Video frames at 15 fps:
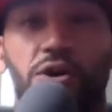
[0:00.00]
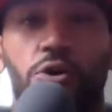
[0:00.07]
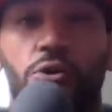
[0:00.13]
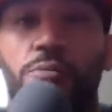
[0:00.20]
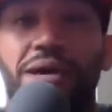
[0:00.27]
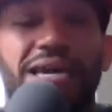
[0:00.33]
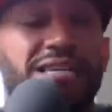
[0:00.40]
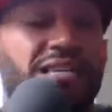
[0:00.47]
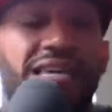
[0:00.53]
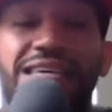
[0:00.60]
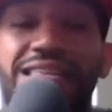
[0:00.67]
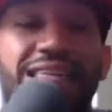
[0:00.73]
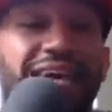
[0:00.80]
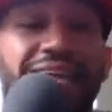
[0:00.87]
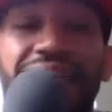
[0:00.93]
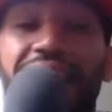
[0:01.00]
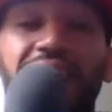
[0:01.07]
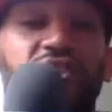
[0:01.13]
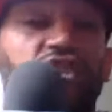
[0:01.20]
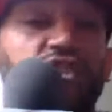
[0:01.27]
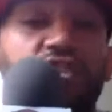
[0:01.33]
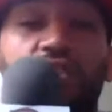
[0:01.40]
Holm. And
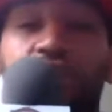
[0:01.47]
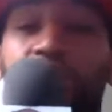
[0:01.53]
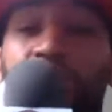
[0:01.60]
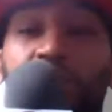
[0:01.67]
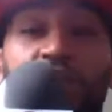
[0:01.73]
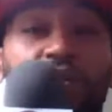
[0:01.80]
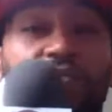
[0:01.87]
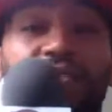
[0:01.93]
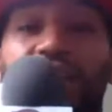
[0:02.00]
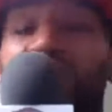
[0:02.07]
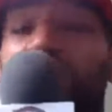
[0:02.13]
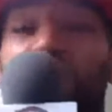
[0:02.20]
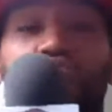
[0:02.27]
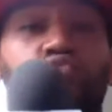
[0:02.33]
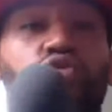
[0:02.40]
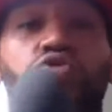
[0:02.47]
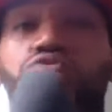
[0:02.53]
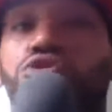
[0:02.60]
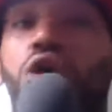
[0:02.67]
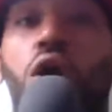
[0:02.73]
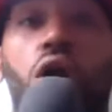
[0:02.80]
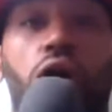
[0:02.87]
that's just real
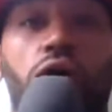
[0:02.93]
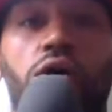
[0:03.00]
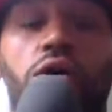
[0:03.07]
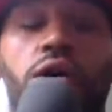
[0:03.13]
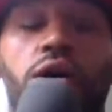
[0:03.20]
talk.